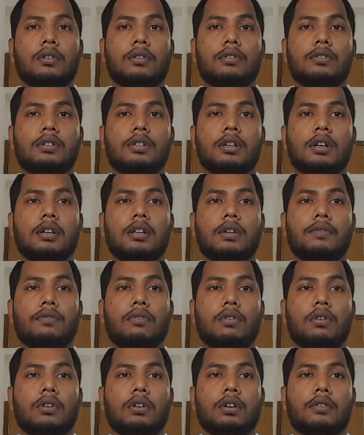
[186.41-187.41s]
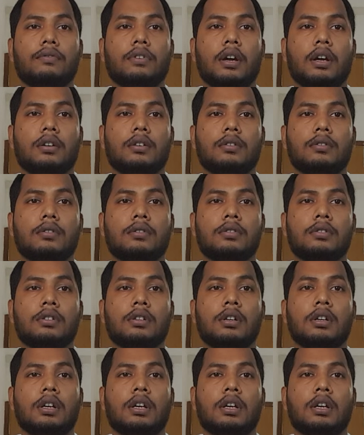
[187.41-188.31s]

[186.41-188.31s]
consider the following factors